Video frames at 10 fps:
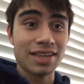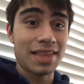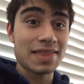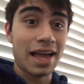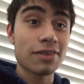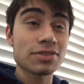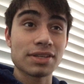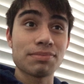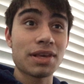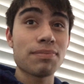ten
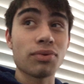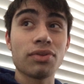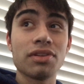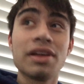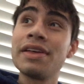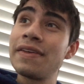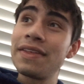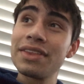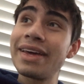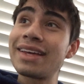thousand people.
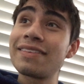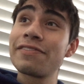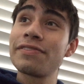Like,